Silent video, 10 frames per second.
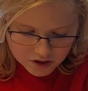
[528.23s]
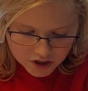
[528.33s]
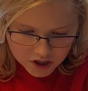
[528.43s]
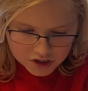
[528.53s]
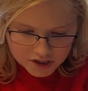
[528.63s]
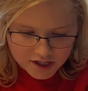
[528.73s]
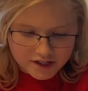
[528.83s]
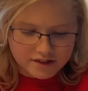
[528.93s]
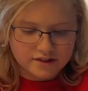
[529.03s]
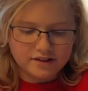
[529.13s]
Alright,
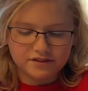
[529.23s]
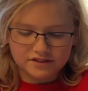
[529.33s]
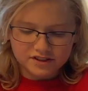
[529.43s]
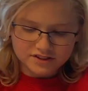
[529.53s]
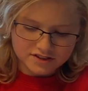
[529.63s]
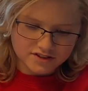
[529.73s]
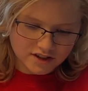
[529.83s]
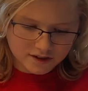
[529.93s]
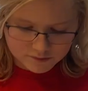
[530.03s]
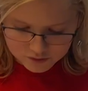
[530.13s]
now that this is done,
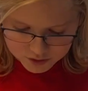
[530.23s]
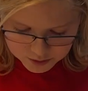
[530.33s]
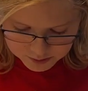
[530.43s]
I'm super